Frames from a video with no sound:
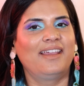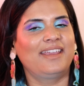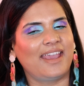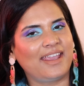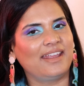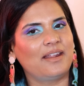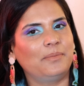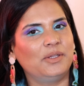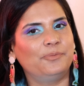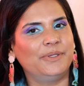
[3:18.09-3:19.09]
K K
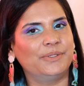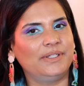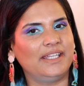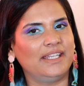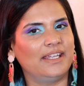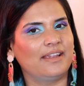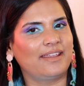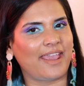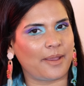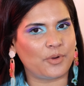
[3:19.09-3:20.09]
W Beauty
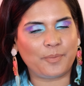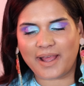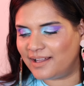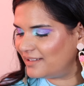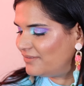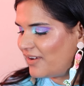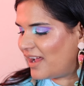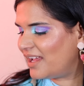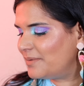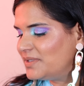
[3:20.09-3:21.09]
Camel palette
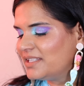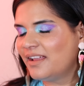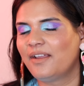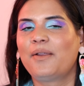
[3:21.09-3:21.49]
vibes,